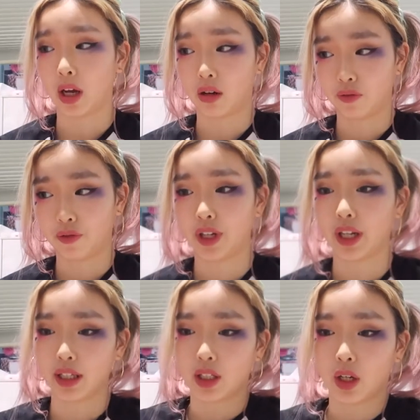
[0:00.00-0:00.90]
outfit
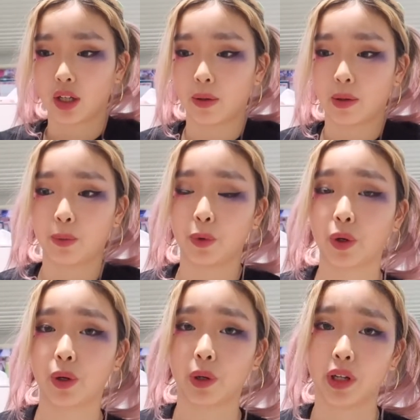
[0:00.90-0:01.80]
as Harley Quinn
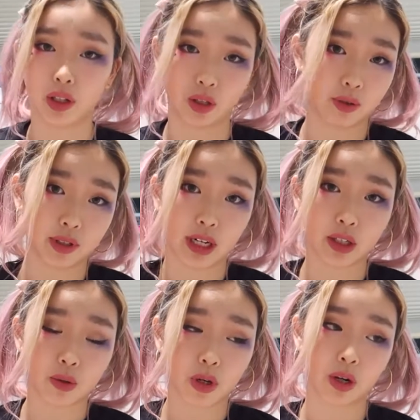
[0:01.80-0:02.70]
wore in the Suicide
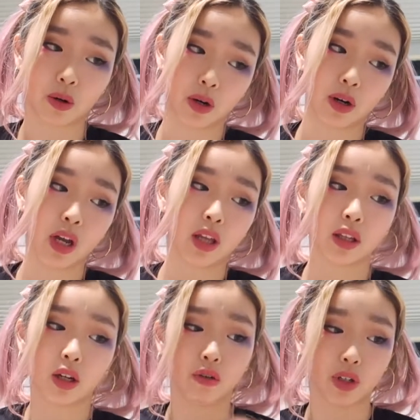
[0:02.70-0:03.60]
Squad or
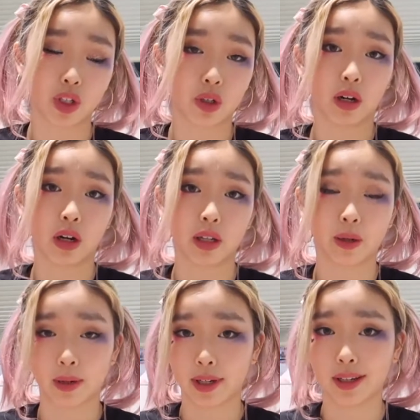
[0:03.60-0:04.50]
the original Harley
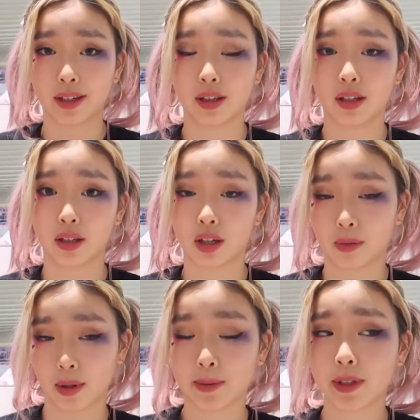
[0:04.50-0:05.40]
Quinn in the
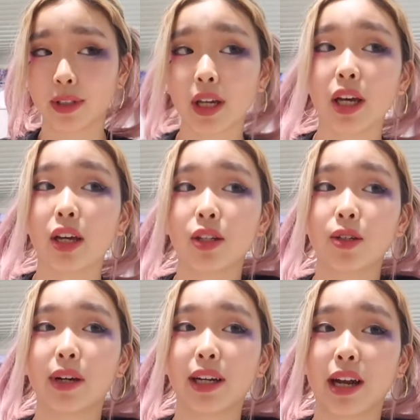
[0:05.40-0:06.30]
comic books,
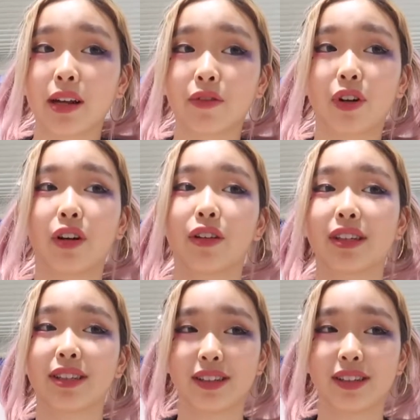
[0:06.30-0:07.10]
so I kind of call this